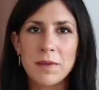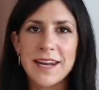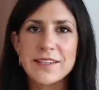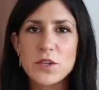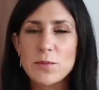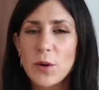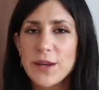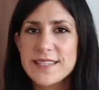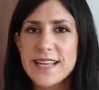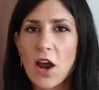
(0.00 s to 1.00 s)
My next 2
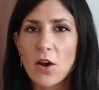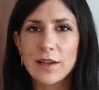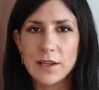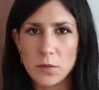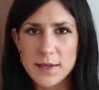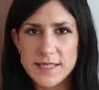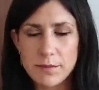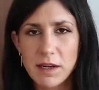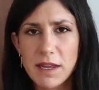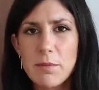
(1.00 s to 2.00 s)
points are a little bit
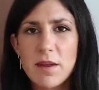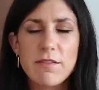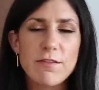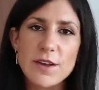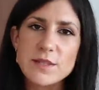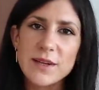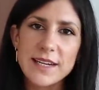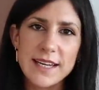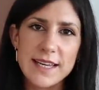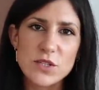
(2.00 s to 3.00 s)
similar, but the first
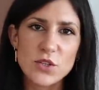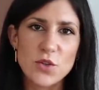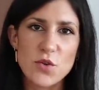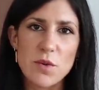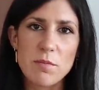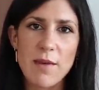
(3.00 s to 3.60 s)
one is to